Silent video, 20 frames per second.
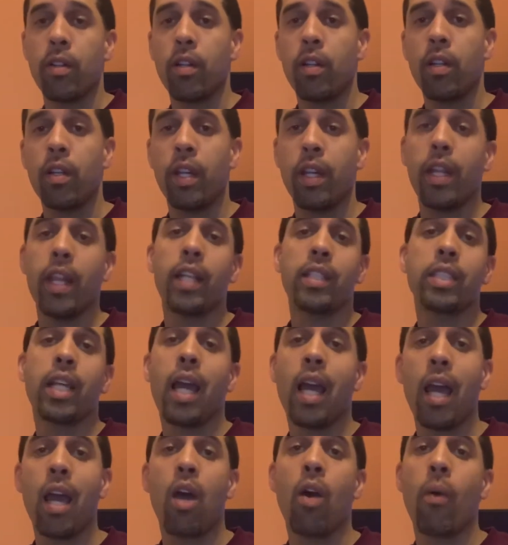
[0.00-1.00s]
and that's
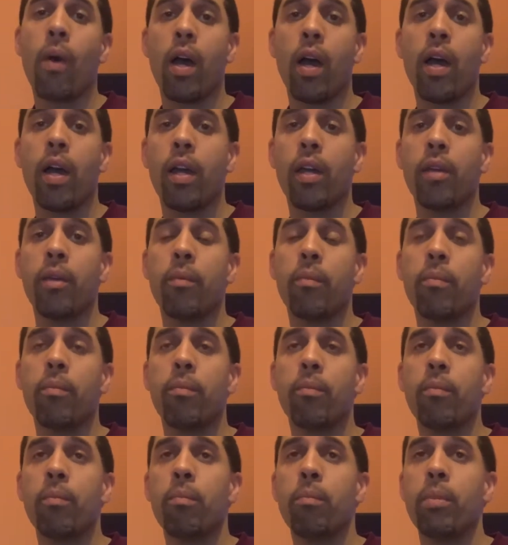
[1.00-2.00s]
how I
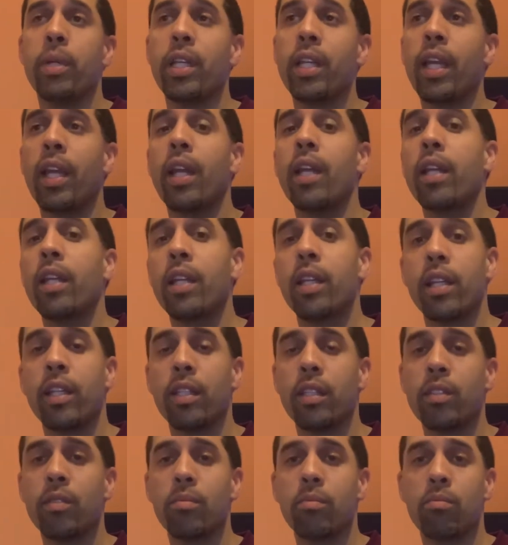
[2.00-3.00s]
began to get
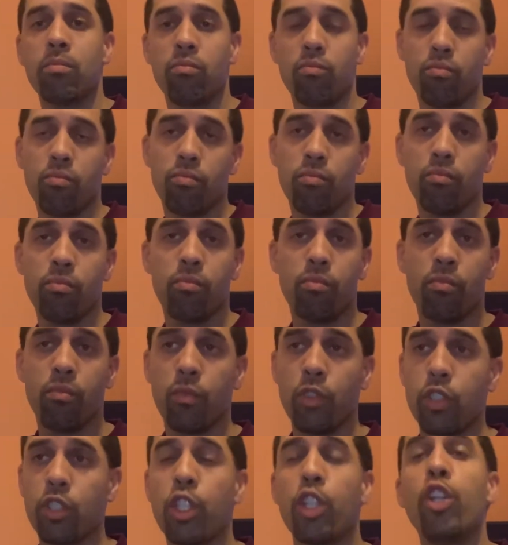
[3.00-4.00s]

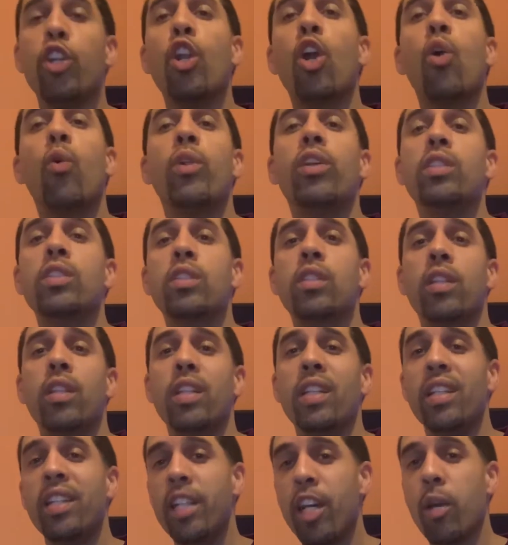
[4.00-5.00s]
to notice the
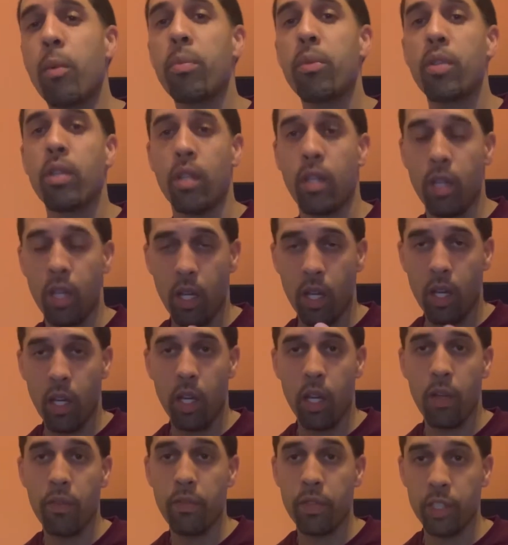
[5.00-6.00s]
depth
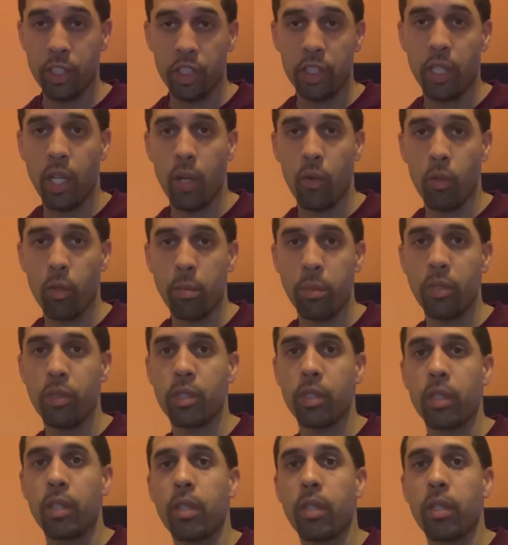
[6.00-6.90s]
of this genre of music.